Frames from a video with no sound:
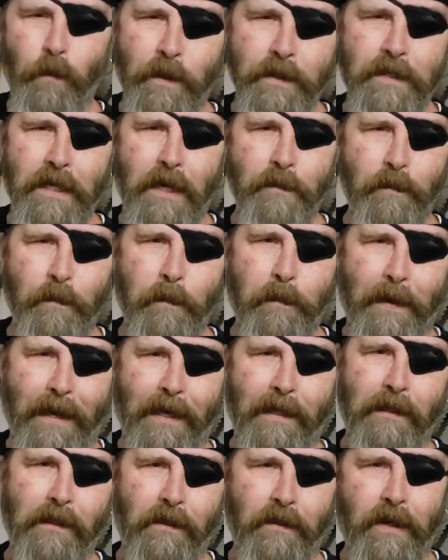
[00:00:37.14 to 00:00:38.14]
what type of
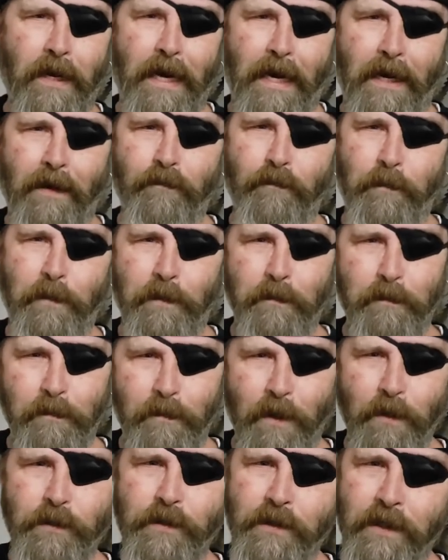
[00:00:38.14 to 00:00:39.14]
panel you have, but
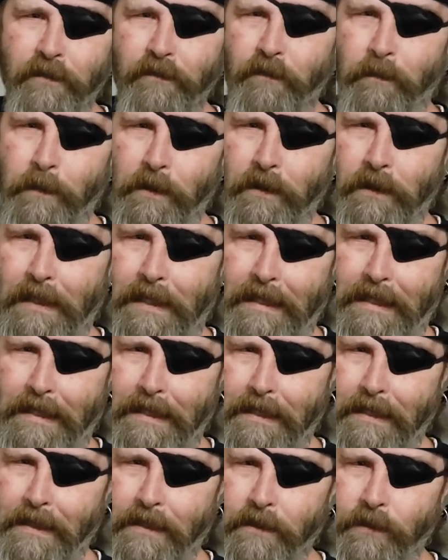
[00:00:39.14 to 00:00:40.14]
most of them are like
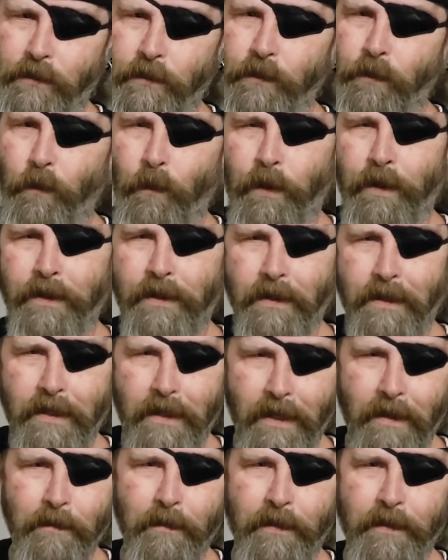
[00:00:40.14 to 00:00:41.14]
this, where the
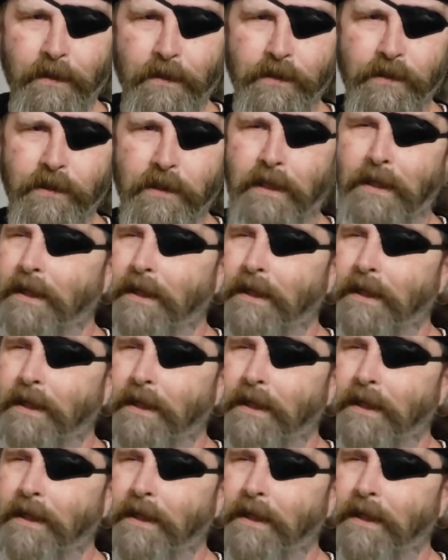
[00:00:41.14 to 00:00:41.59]
numbers